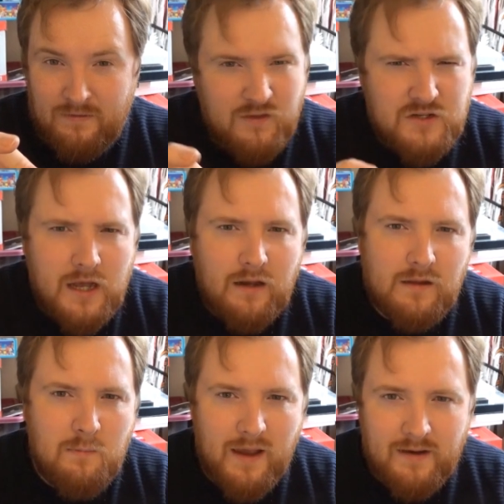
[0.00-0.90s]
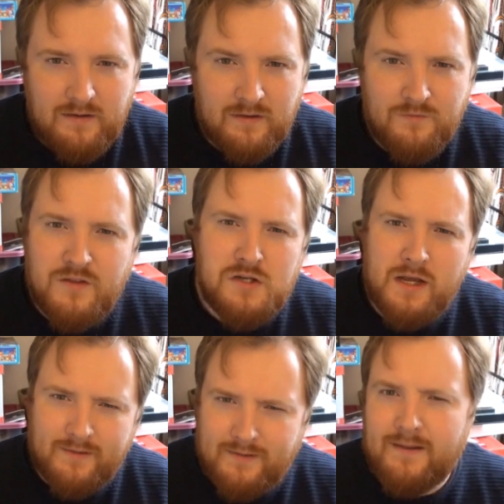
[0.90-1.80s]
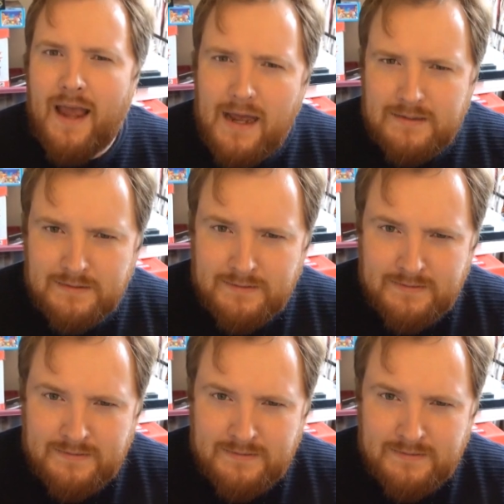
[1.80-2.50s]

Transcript: the jellicle mind of the jellicle cat.